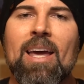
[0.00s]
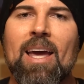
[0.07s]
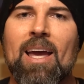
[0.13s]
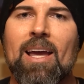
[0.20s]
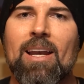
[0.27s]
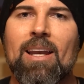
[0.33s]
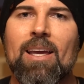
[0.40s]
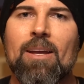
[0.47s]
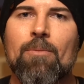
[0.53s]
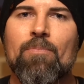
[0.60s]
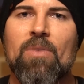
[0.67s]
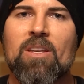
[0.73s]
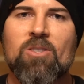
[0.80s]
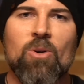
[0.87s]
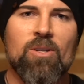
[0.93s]
And
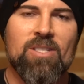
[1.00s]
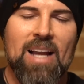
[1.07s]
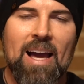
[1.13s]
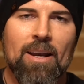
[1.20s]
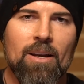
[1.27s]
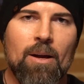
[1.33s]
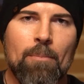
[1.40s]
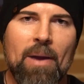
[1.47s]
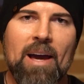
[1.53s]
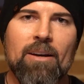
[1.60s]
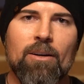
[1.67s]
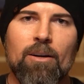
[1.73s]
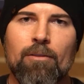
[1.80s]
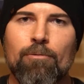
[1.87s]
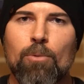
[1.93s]
so it's not a
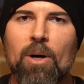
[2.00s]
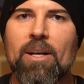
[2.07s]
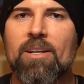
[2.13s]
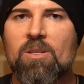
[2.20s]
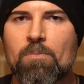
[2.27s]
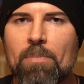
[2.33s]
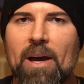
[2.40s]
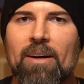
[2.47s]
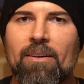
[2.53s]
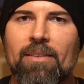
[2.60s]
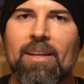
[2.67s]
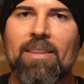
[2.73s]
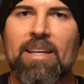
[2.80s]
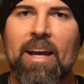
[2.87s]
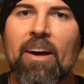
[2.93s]
matter of what is better
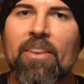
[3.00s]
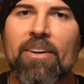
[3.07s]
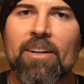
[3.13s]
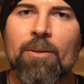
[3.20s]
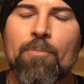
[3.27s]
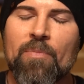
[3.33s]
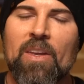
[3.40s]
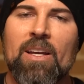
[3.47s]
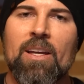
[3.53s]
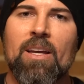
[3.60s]
than the other.